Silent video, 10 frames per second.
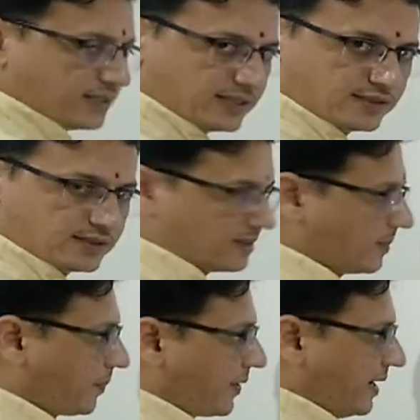it is,
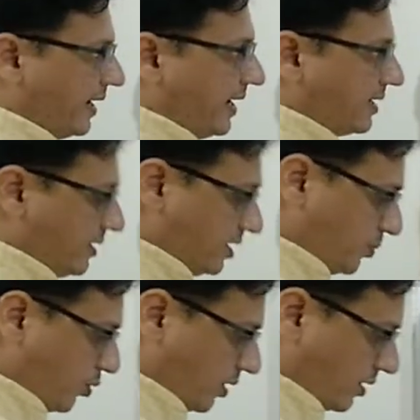and
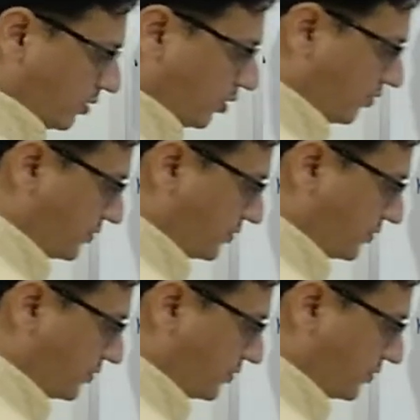this bond of